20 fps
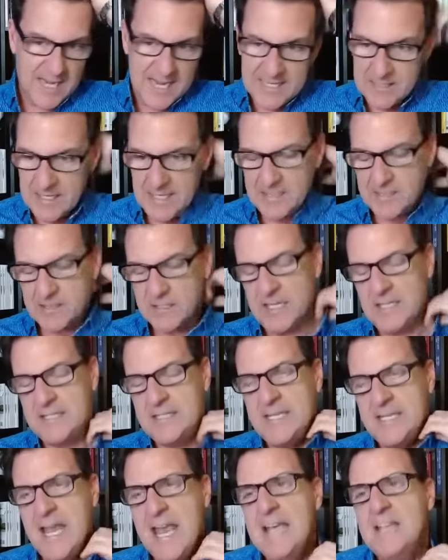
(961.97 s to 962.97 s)
It, it,
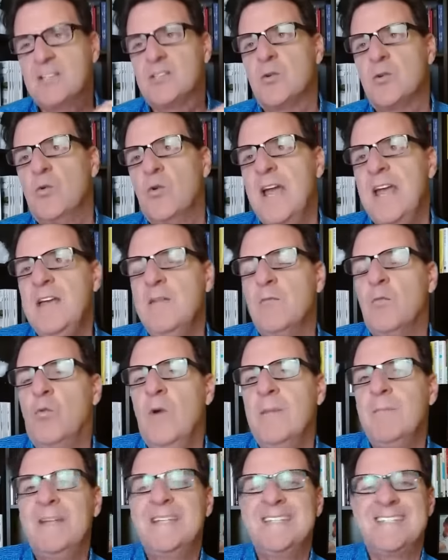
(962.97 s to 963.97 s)
it takes away
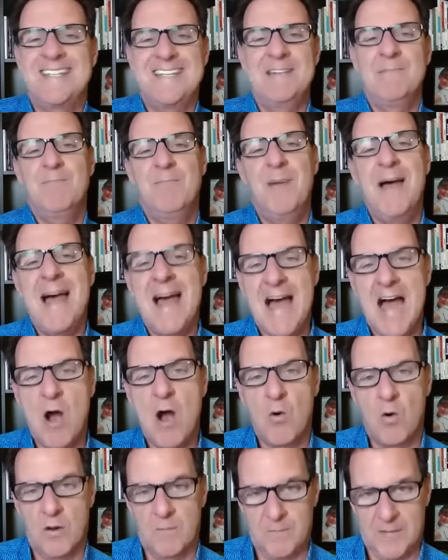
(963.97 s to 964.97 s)
women's
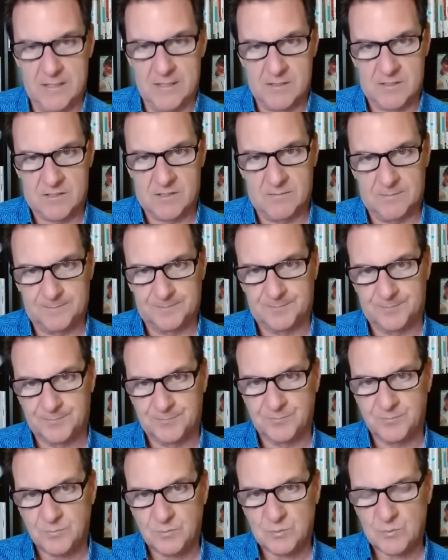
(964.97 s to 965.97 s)
empowerment.
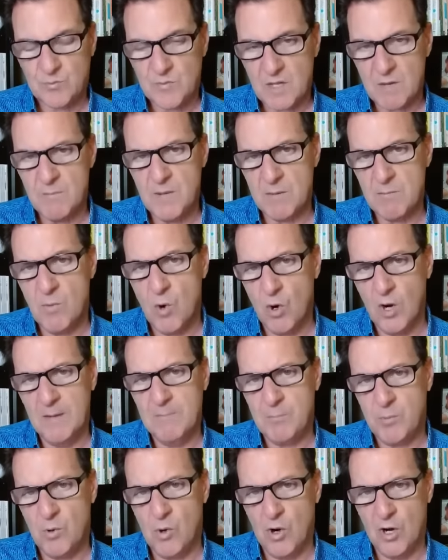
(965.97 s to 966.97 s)
But more
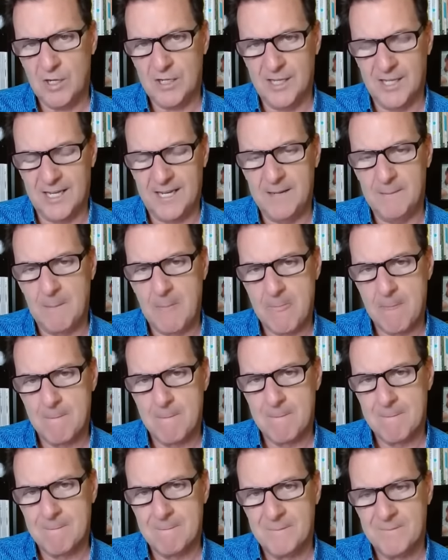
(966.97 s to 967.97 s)
importantly,
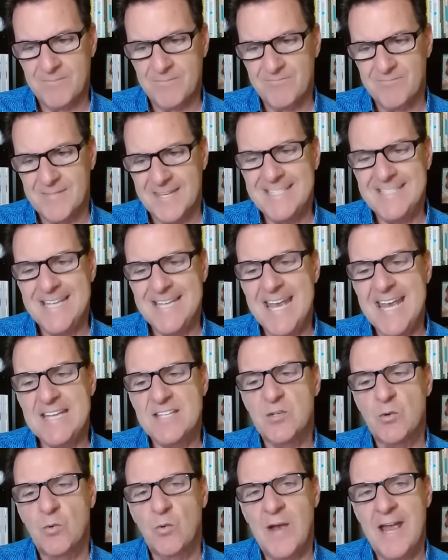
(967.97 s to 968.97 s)
it
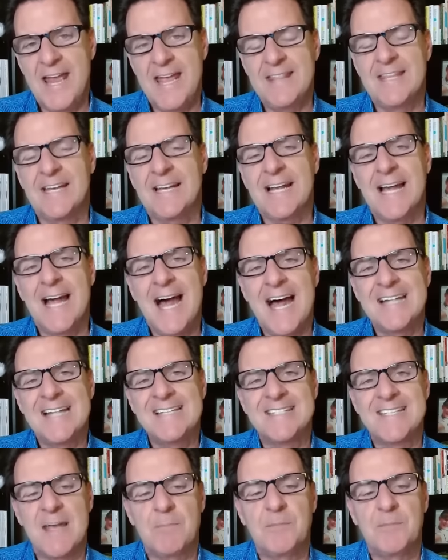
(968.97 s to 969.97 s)
takes away the
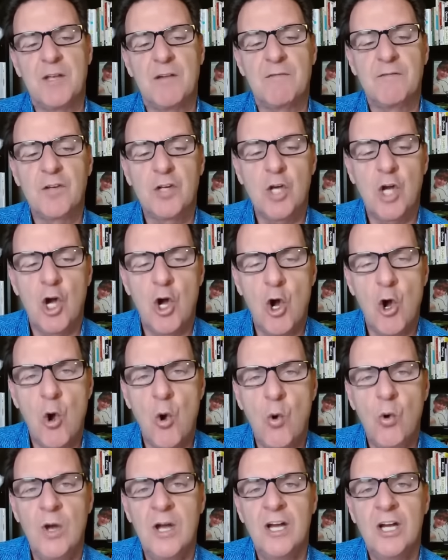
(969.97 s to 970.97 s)
concept of
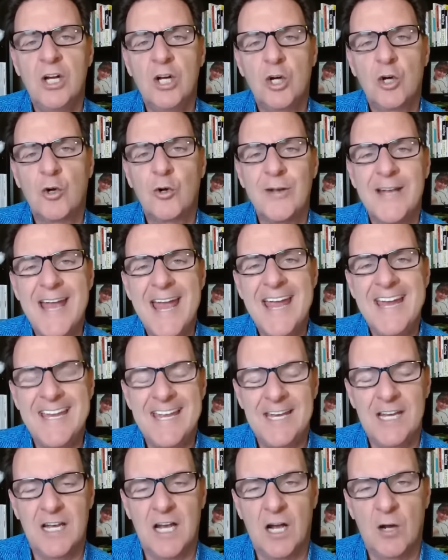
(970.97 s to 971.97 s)

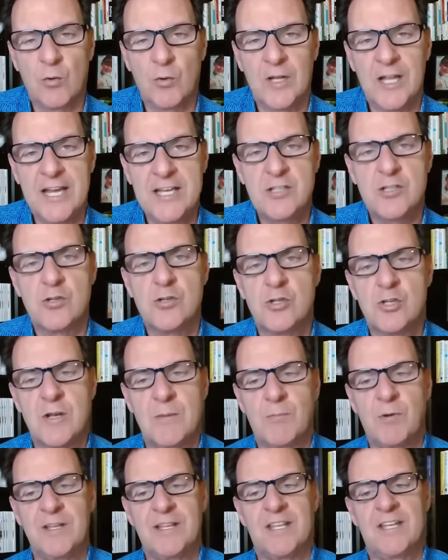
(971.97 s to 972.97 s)
co-creating a
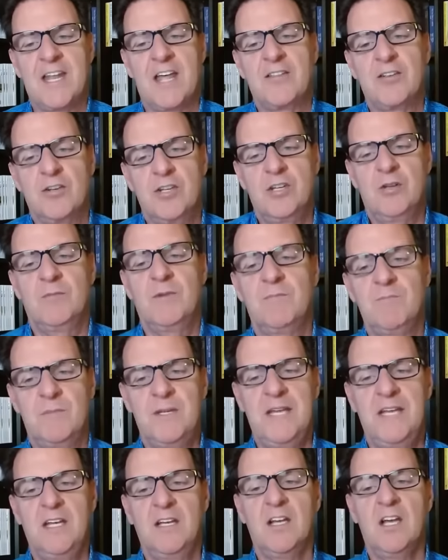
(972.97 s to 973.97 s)
relationship with another human
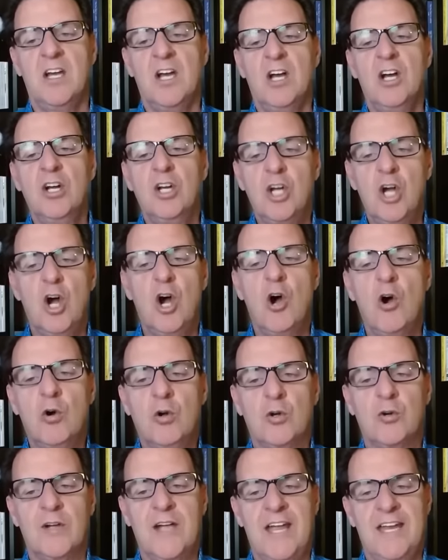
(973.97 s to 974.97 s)
being,
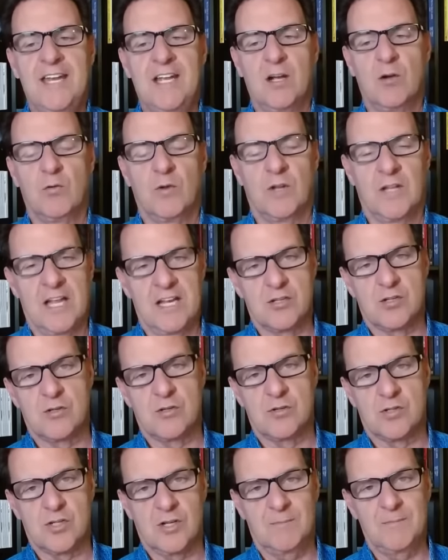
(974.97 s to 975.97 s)
co-creating a
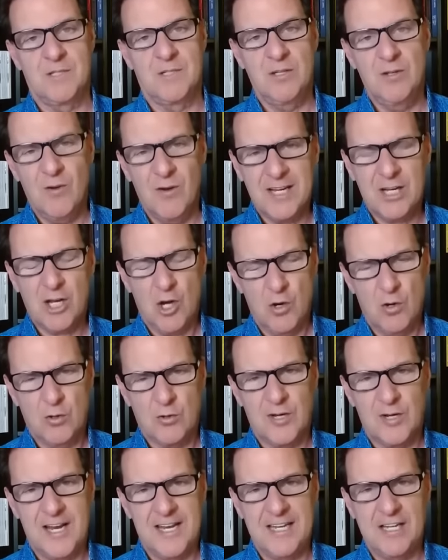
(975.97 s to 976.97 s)
relationship. Do you know what
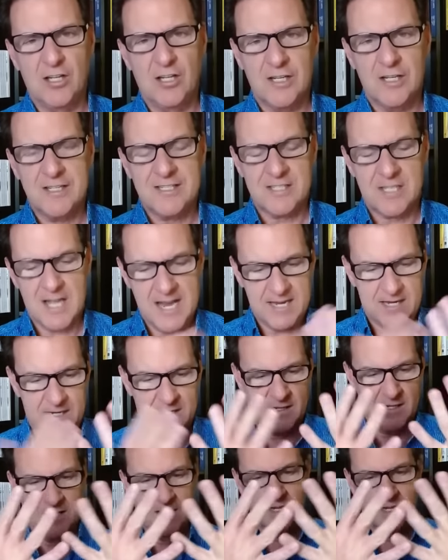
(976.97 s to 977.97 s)
co-creating looks like?